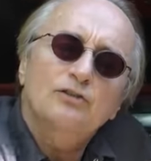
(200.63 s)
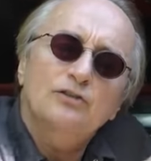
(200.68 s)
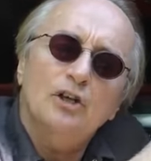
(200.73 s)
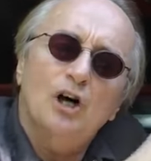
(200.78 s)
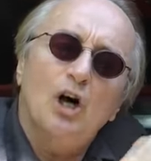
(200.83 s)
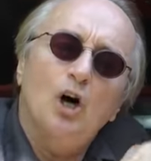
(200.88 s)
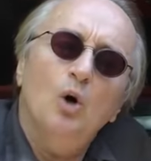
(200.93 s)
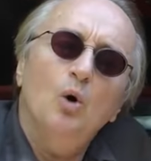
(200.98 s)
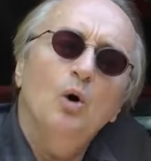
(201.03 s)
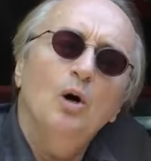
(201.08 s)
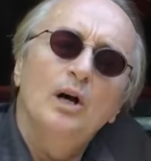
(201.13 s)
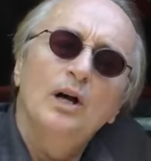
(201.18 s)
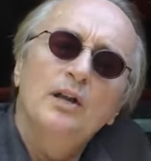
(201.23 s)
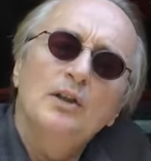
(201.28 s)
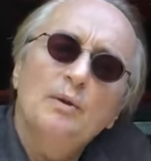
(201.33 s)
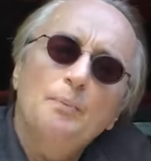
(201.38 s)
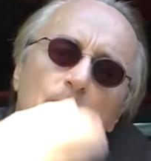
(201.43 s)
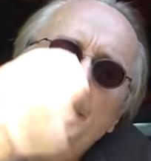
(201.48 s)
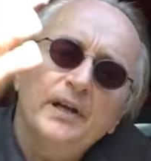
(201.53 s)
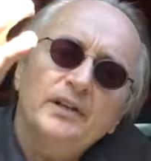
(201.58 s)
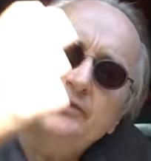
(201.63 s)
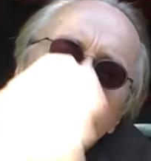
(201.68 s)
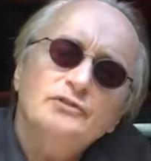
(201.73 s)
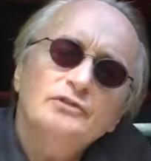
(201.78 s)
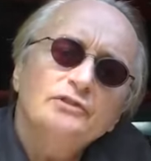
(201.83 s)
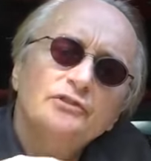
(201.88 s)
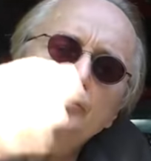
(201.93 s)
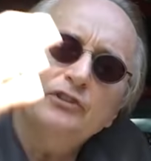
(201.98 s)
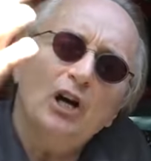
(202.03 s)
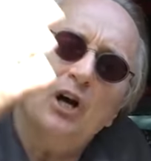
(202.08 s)
So the
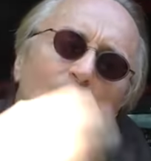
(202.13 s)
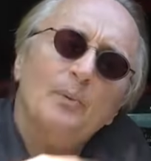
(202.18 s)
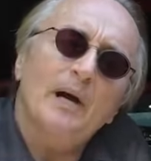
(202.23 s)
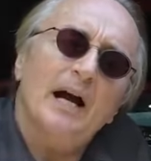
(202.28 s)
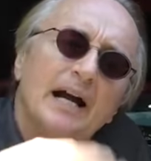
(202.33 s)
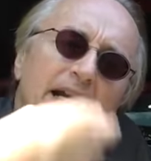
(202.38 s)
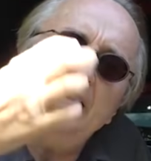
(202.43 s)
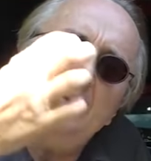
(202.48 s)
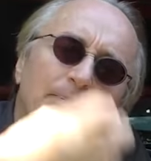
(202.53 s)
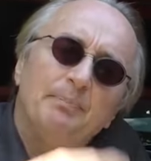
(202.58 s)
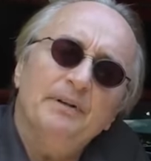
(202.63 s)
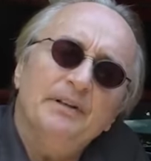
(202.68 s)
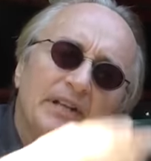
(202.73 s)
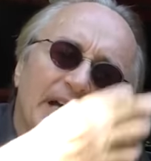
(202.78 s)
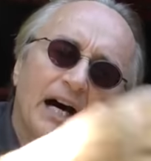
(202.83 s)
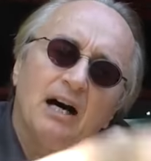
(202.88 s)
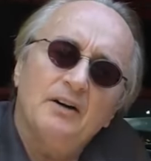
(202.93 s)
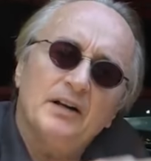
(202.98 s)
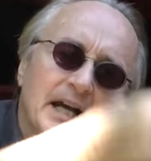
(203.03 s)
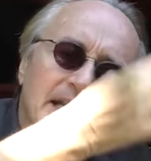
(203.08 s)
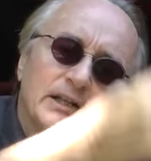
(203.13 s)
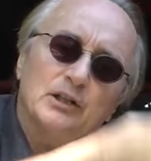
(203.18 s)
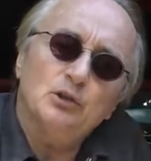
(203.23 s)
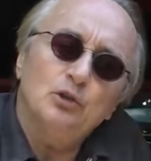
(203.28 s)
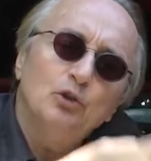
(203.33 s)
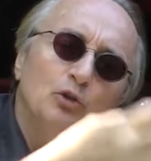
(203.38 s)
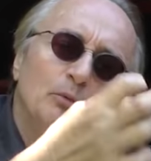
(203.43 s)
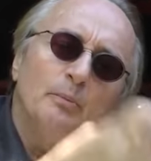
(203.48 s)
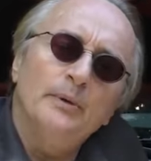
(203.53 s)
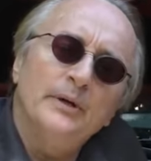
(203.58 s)
pistons don't ride up and down on
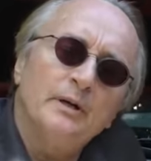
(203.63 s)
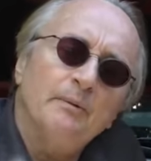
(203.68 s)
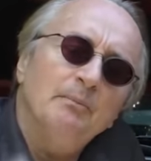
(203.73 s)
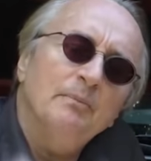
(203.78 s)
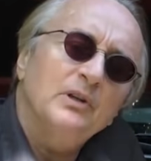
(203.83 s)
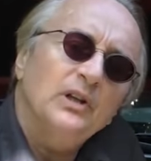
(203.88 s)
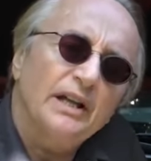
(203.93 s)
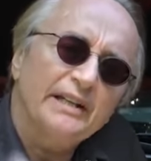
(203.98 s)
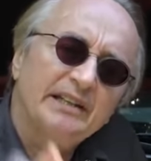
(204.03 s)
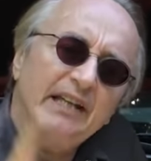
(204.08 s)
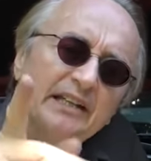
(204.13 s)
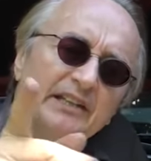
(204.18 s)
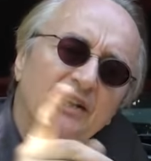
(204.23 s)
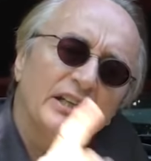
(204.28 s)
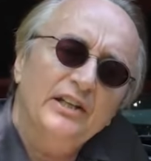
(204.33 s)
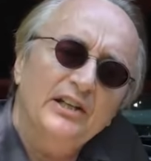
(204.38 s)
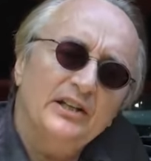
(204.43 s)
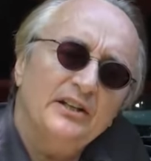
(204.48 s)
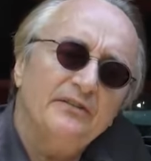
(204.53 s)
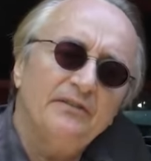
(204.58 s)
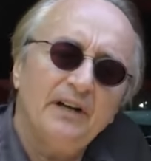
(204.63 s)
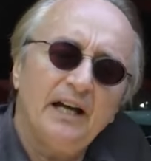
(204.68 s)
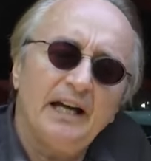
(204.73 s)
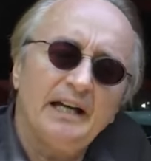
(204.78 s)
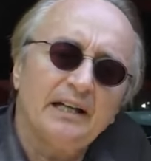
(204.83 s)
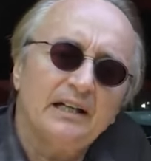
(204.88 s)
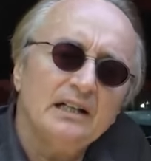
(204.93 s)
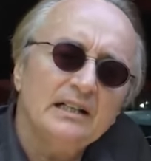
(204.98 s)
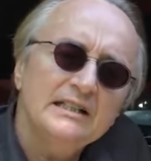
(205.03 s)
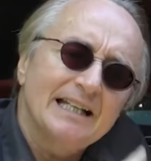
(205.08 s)
aluminum like they did in the
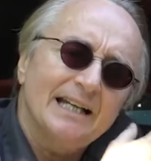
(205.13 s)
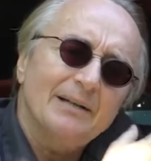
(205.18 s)
Vega.